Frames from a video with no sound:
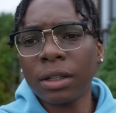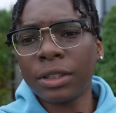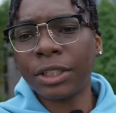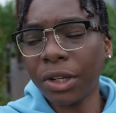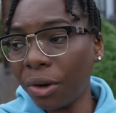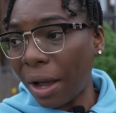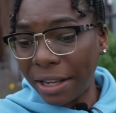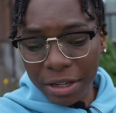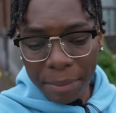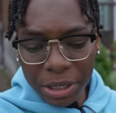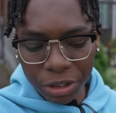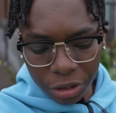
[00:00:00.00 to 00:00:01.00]
So as I
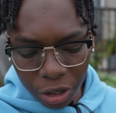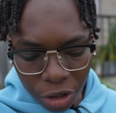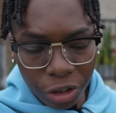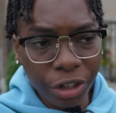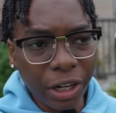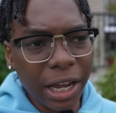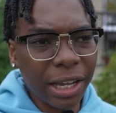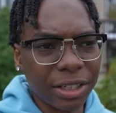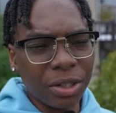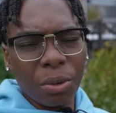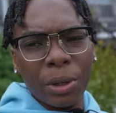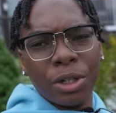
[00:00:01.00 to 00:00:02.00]
mentioned earlier
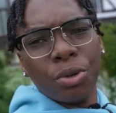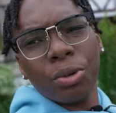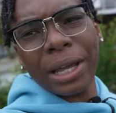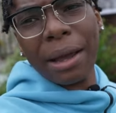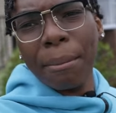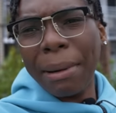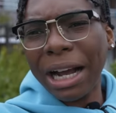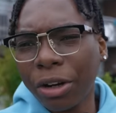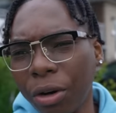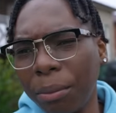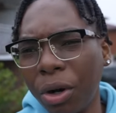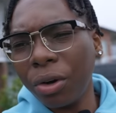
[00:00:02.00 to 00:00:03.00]
guys, we do get
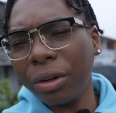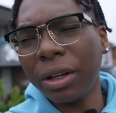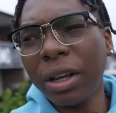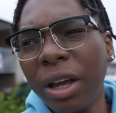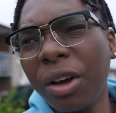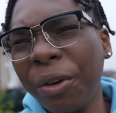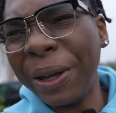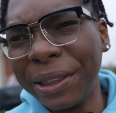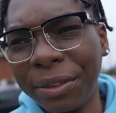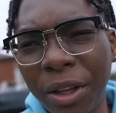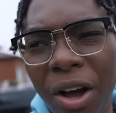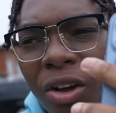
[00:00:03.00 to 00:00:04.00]
macro mode with
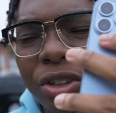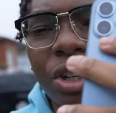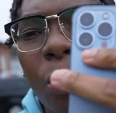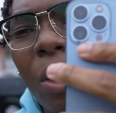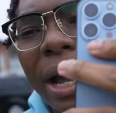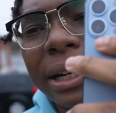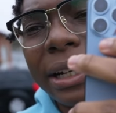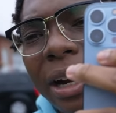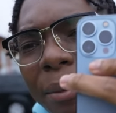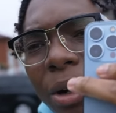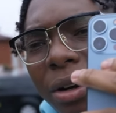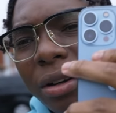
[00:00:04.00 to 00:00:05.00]
the ultra wide camera